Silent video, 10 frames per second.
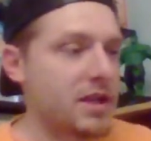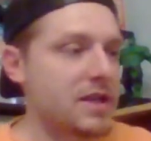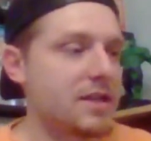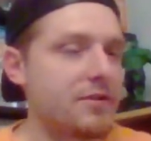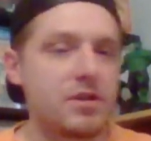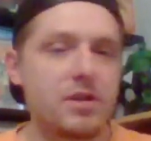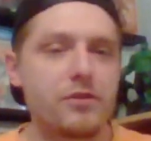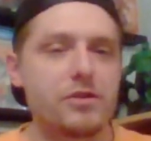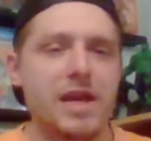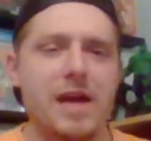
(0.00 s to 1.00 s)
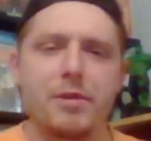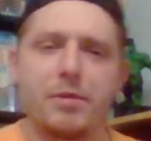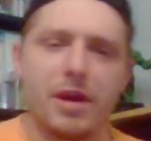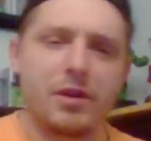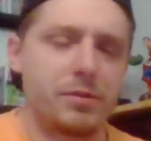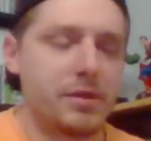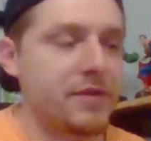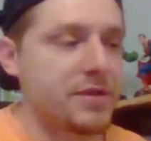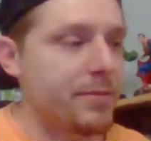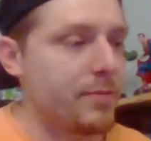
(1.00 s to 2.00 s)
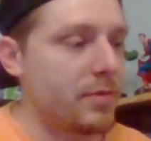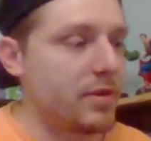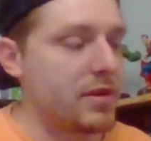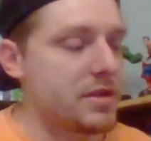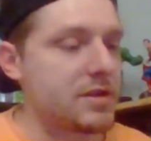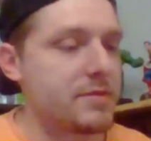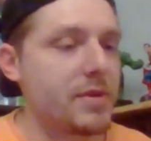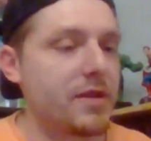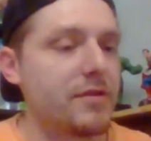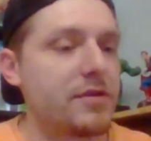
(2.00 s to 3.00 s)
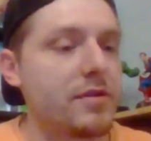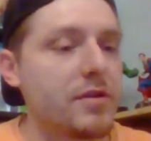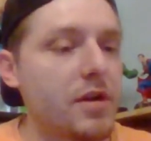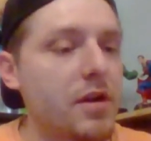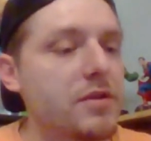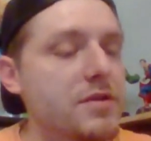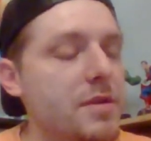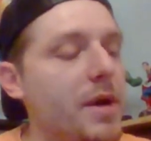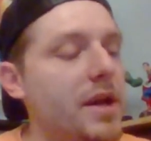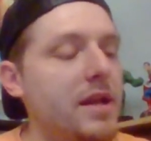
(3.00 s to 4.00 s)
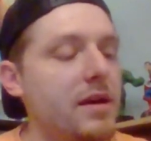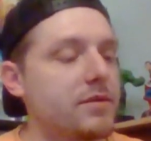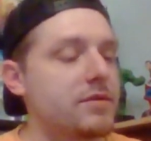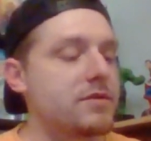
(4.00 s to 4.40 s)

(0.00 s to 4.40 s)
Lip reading: Like I said, there's another slab here, but I do believe this is meant to go to somebody else.